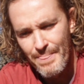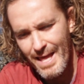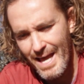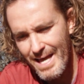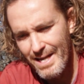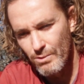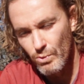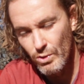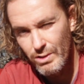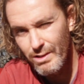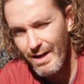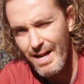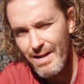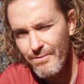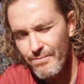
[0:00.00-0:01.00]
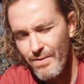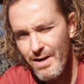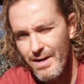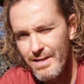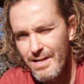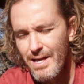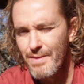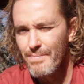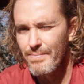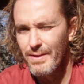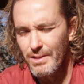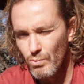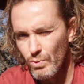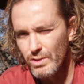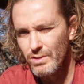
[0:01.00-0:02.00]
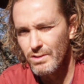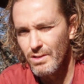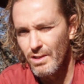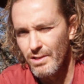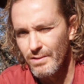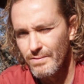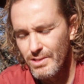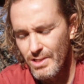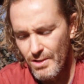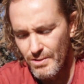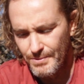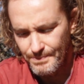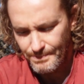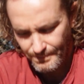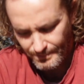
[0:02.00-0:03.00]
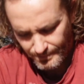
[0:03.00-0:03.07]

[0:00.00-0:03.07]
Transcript: and it would crank fine but it wouldn't start. So